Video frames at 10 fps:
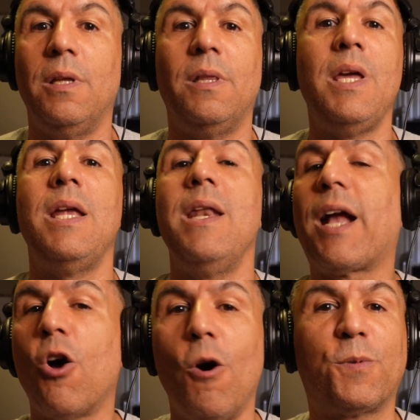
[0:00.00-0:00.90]
The
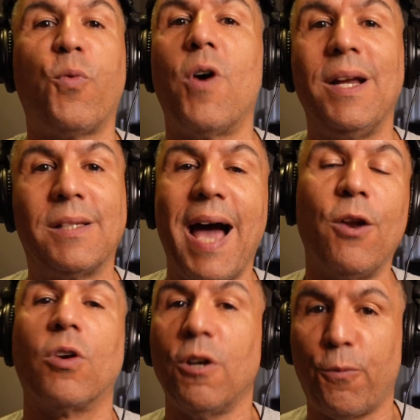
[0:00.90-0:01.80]
Knicks hopes for a
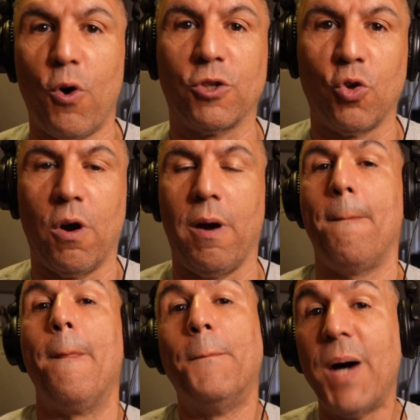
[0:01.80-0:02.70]
title could fall
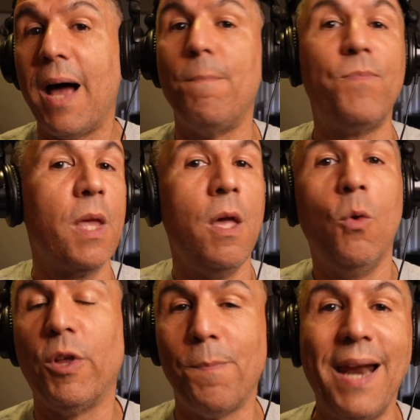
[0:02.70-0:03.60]
short. But
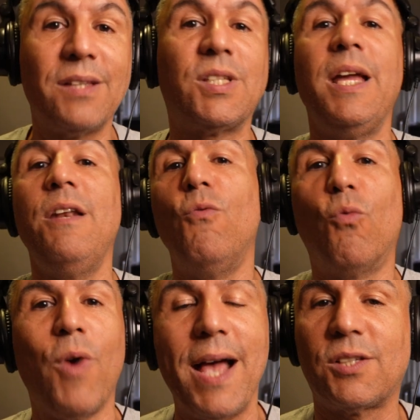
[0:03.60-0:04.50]
with medicine,
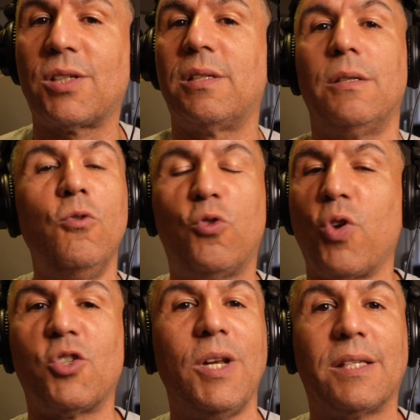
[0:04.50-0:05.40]
rest,
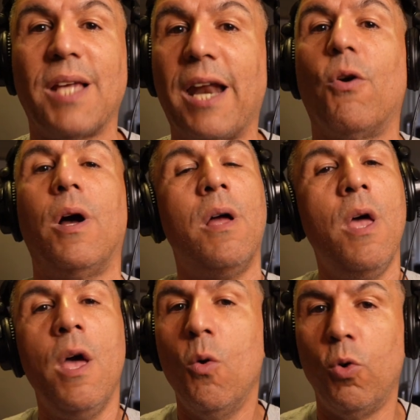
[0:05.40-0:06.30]
nutrition, et cetera,
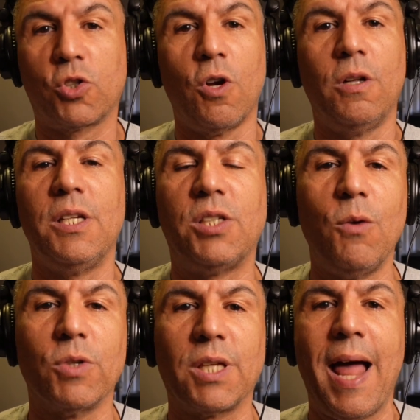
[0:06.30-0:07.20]
we'll certainly
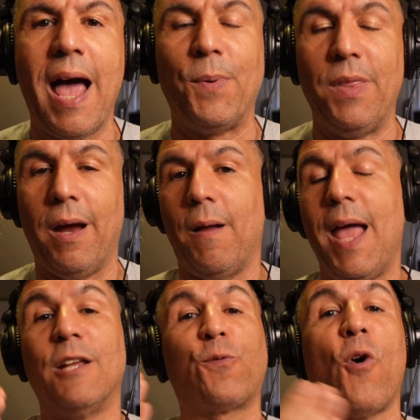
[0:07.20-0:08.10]
see what's going to happen there.
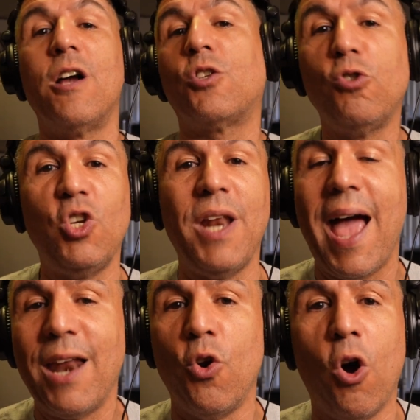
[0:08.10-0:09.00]
And as far as O G
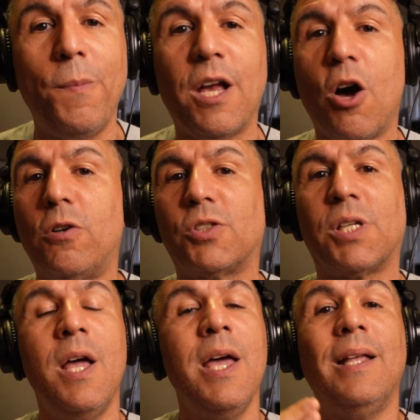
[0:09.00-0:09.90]
Anunoby
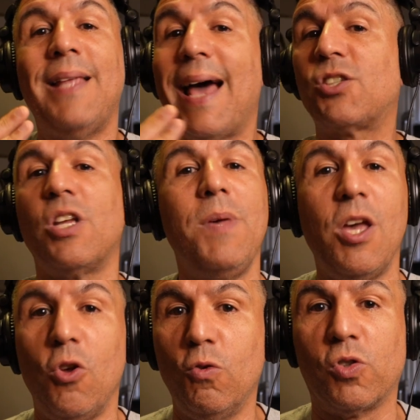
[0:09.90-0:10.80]
goes, that is going to
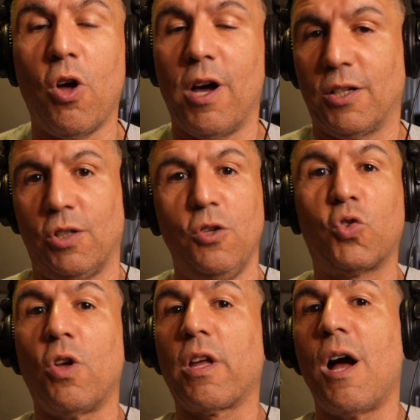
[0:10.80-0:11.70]
be a huge loss. You
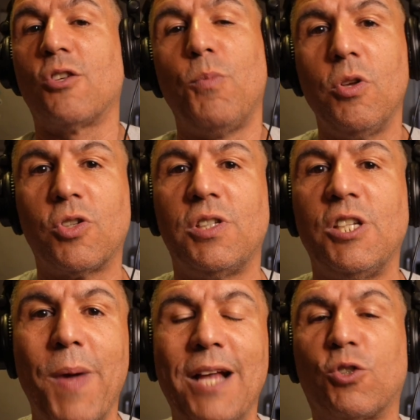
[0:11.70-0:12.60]
saw the contributions
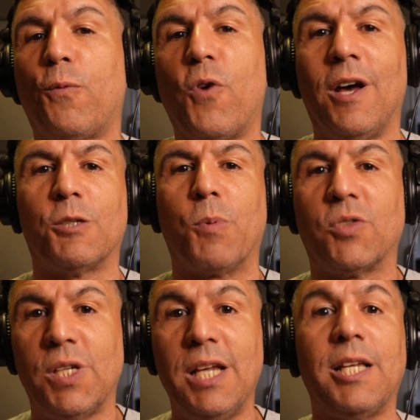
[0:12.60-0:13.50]
he's made so far this
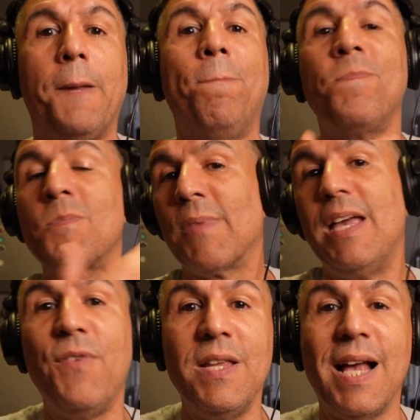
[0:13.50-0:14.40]
postseason.
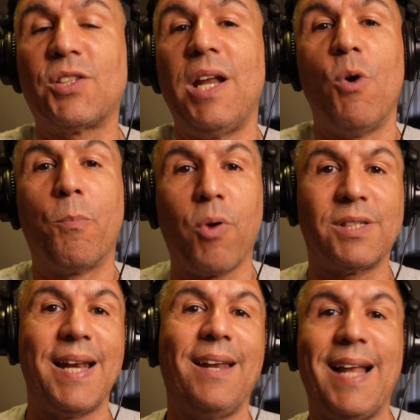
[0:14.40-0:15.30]
Even yesterday with
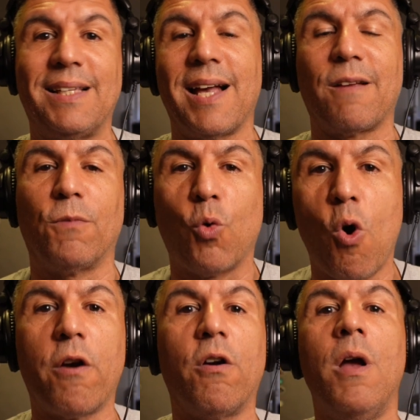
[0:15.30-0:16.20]
Brunson out in that second
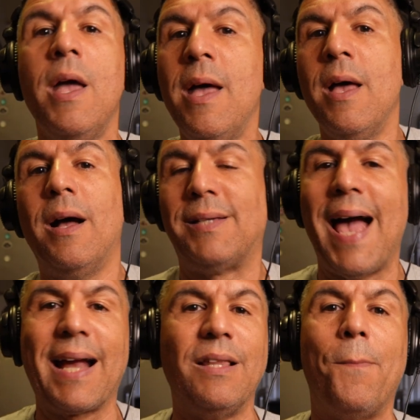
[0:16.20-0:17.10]
quarter,
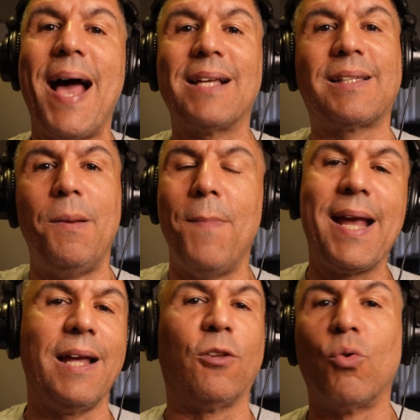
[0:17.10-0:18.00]
attacking the basket,
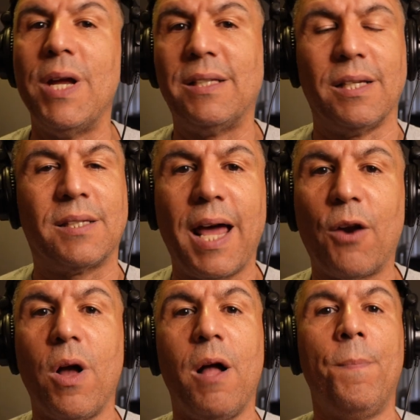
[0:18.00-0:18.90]
making threes, et
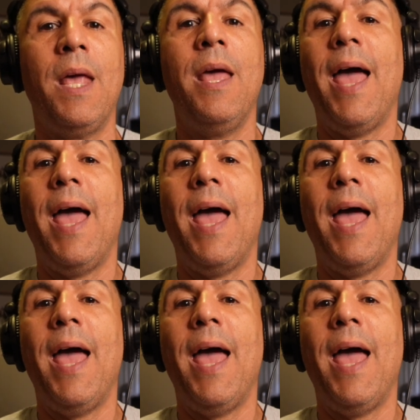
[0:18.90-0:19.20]
cetera.